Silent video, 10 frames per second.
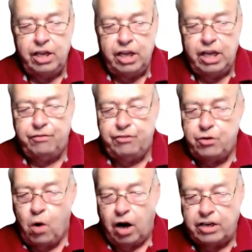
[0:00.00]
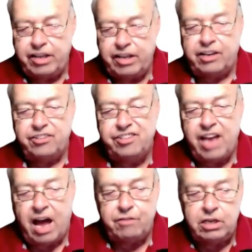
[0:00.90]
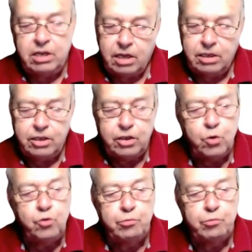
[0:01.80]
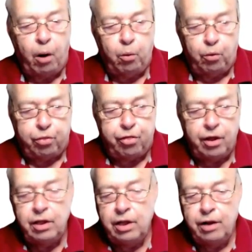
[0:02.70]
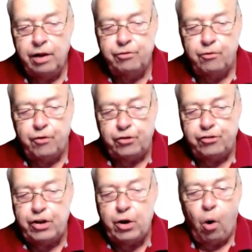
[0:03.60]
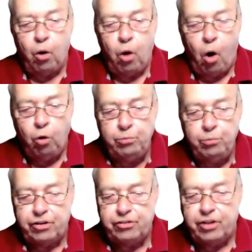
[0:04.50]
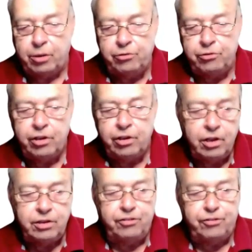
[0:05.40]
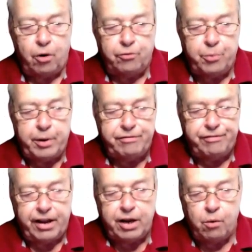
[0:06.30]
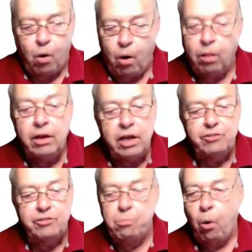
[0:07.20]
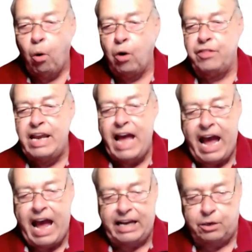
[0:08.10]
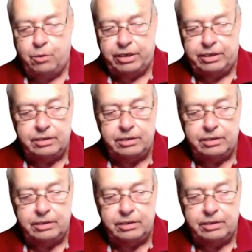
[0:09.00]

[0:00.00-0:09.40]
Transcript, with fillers: If you are tech-savvy, use both. For virtually all home systems, the software firewall is more than adequate.